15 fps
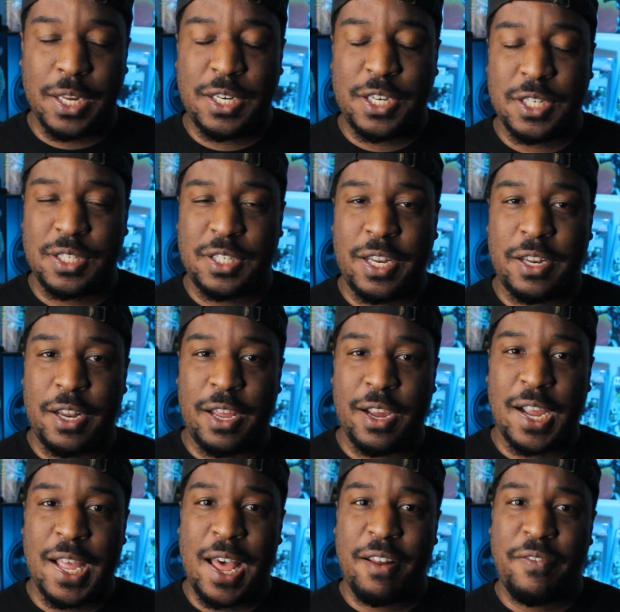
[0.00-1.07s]
it just, it,
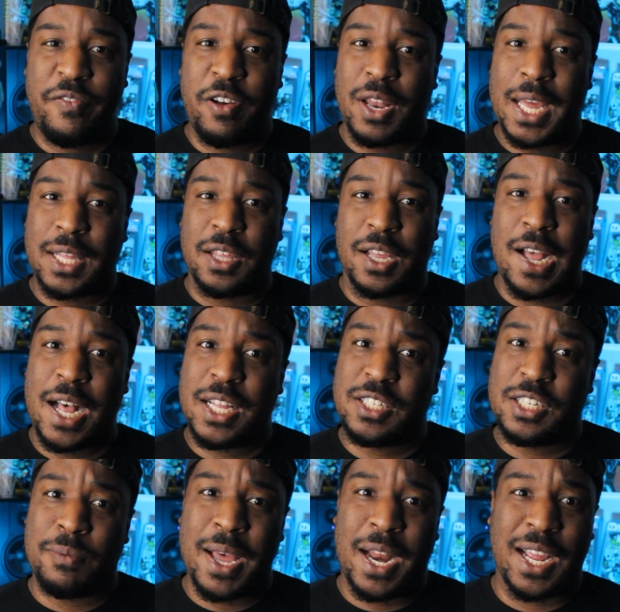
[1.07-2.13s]
it kind of felt like the
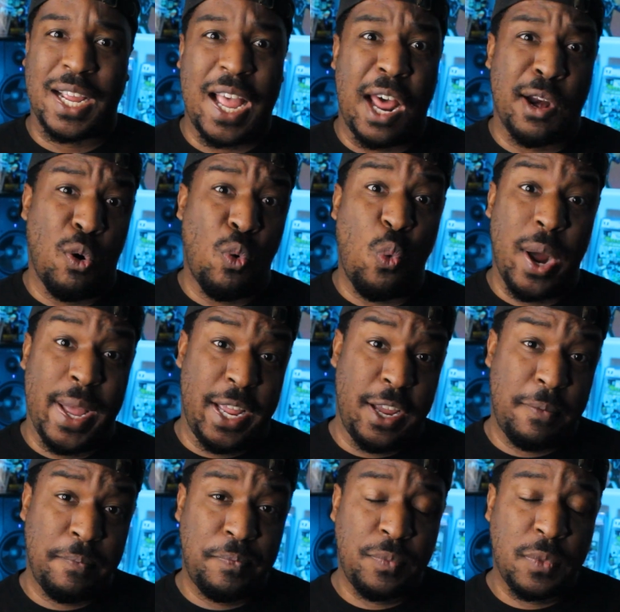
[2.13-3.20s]
concept kind of got away